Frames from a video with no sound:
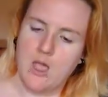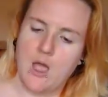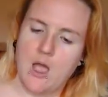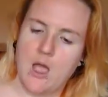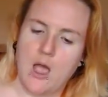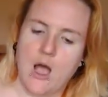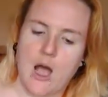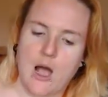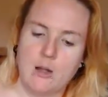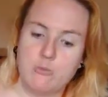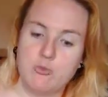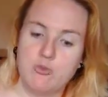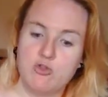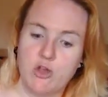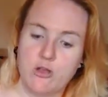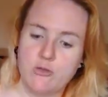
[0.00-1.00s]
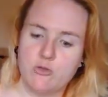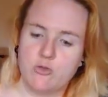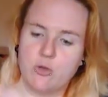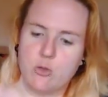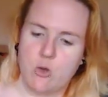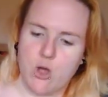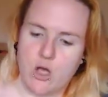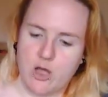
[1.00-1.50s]
I'm just not
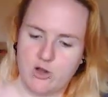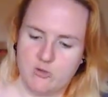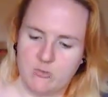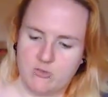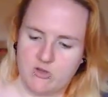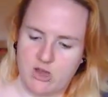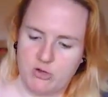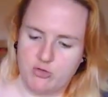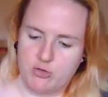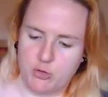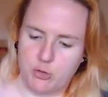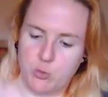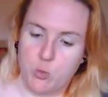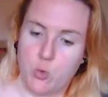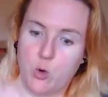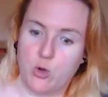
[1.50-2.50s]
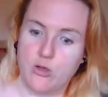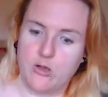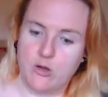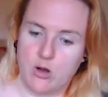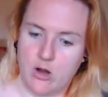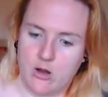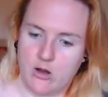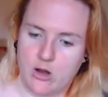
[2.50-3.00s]
100% sure what yarn
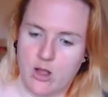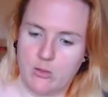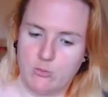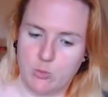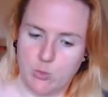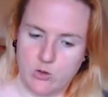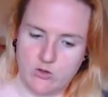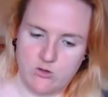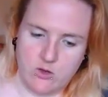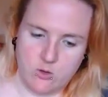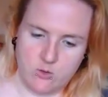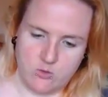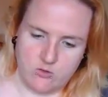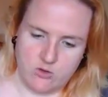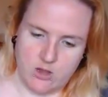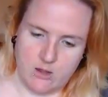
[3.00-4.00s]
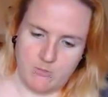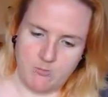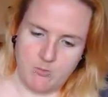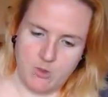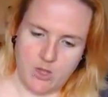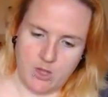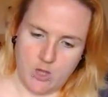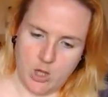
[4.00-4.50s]
I'm going to use yet.
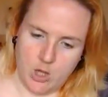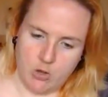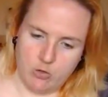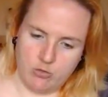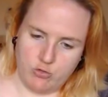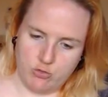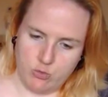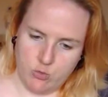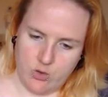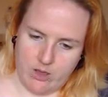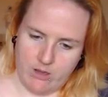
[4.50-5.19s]
So if